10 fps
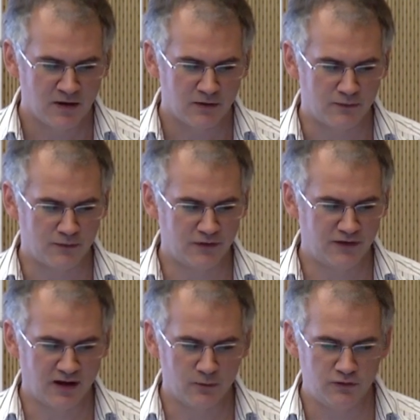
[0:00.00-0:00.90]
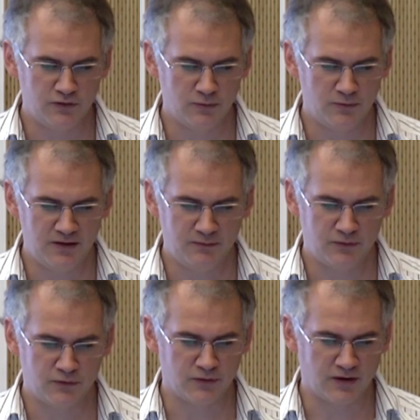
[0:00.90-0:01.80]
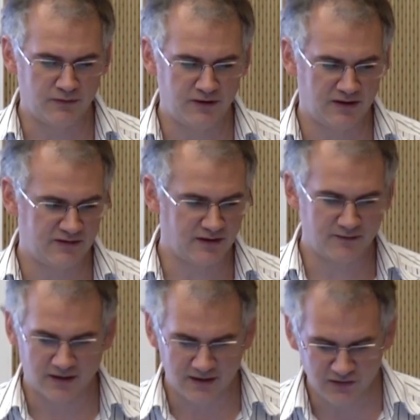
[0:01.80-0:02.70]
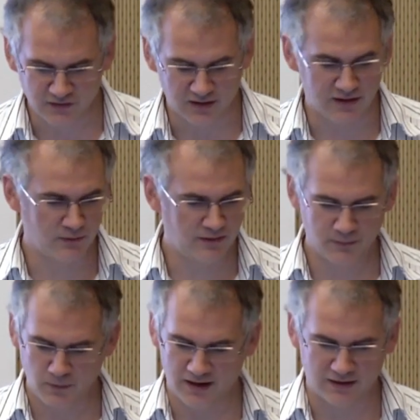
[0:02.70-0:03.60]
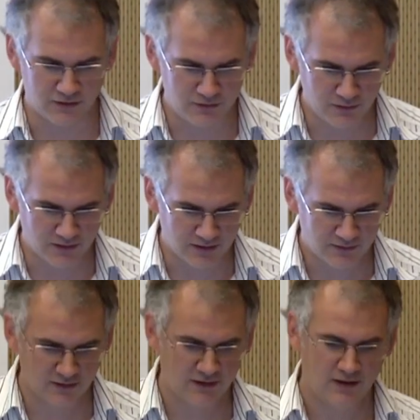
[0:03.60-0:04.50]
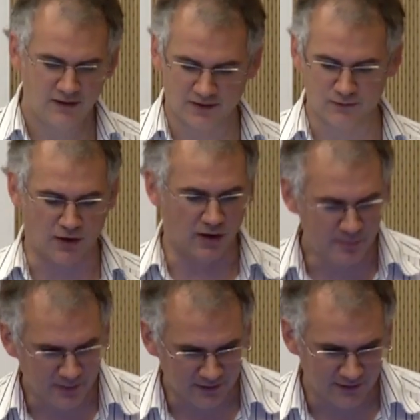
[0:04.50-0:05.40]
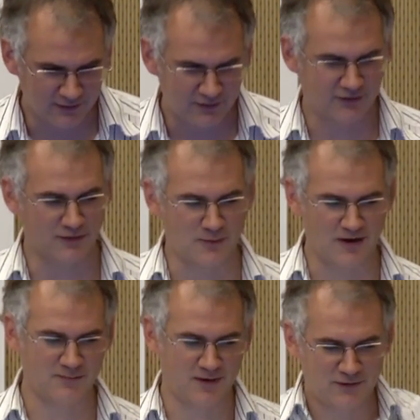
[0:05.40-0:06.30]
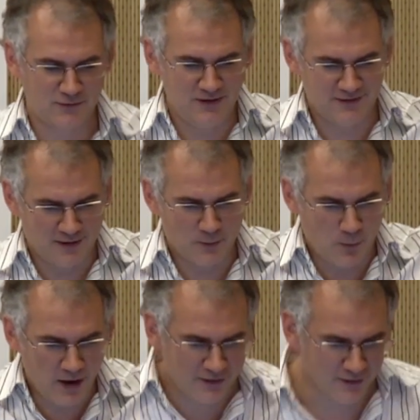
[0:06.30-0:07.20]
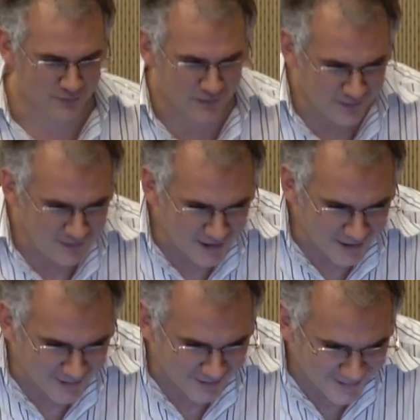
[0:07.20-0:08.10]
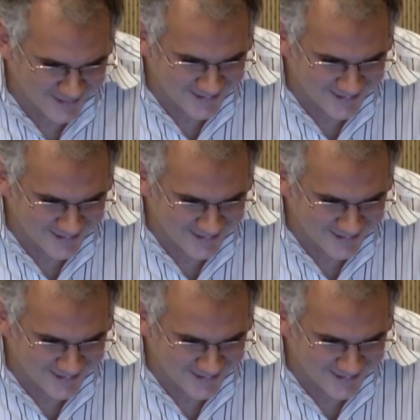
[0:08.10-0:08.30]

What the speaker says: The first thing I would do would be to turn off DNSSEC validation. And the only way I can do this is to unplug this because otherwise my screen is not wide enough to see the icon.